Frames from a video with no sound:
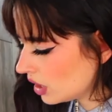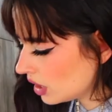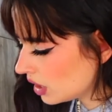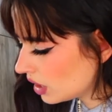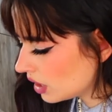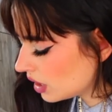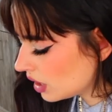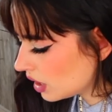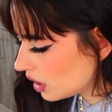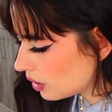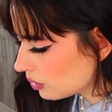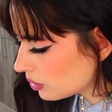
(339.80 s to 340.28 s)

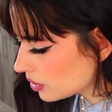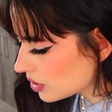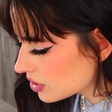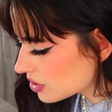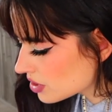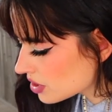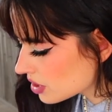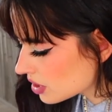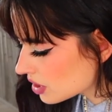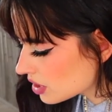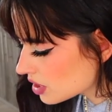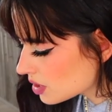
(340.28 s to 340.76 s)
And I will
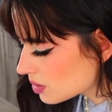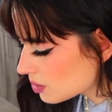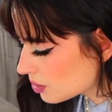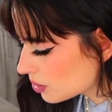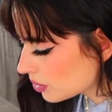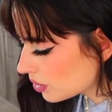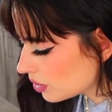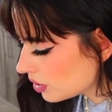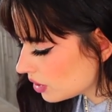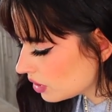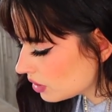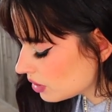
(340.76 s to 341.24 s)
just
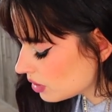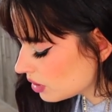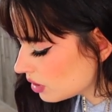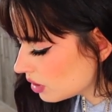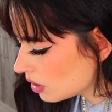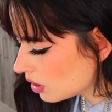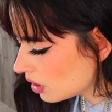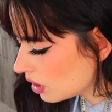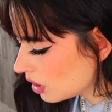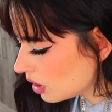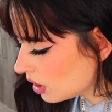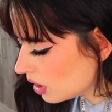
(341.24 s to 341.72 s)
put it
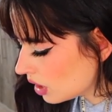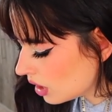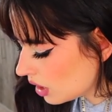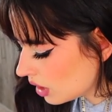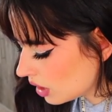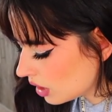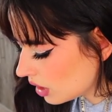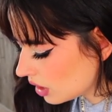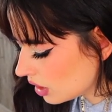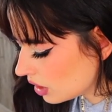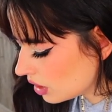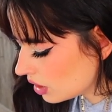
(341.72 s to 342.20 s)

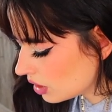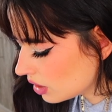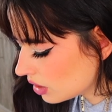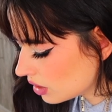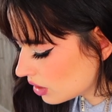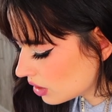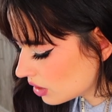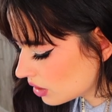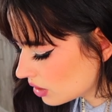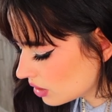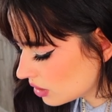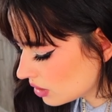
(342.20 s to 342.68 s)

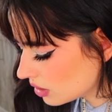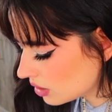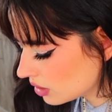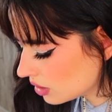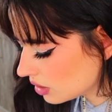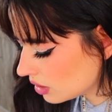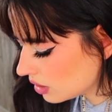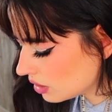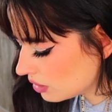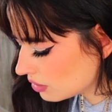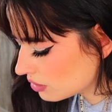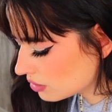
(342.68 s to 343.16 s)
here,
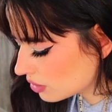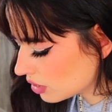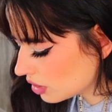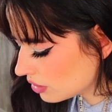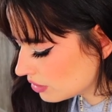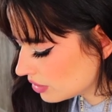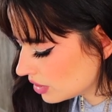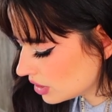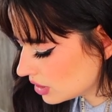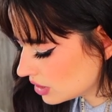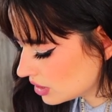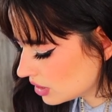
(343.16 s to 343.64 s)

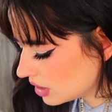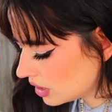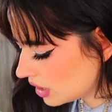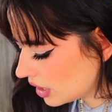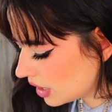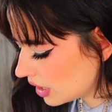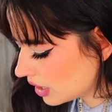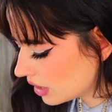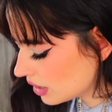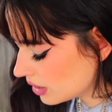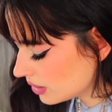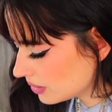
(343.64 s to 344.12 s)
involving the
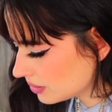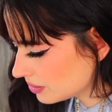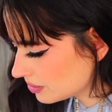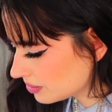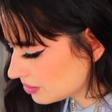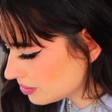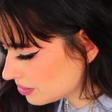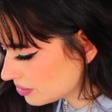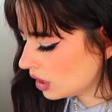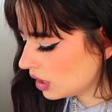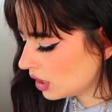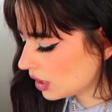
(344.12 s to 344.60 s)
nail,
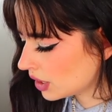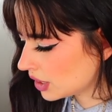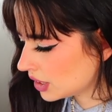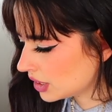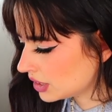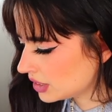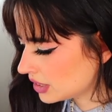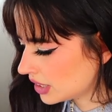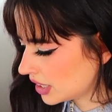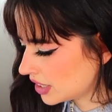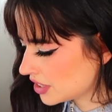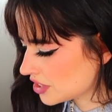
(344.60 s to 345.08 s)

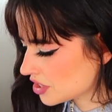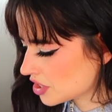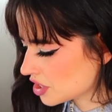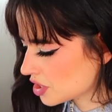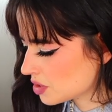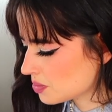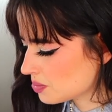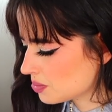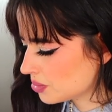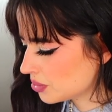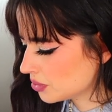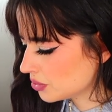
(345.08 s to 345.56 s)
and then
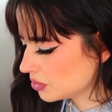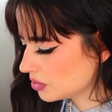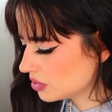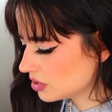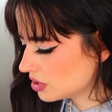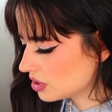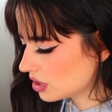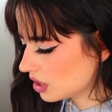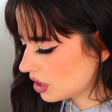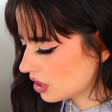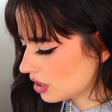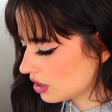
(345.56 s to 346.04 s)
just put
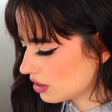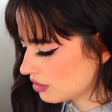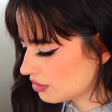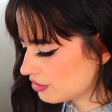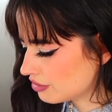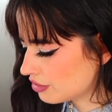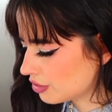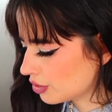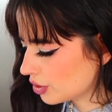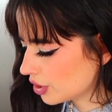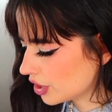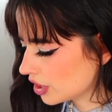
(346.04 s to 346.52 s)
the
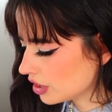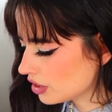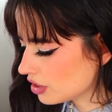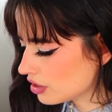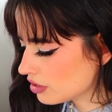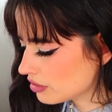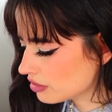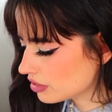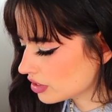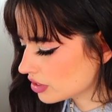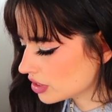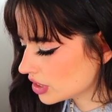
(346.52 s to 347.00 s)
foil
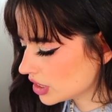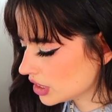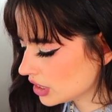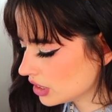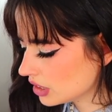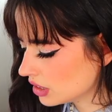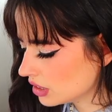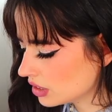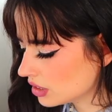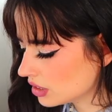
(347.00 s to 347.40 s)
over it.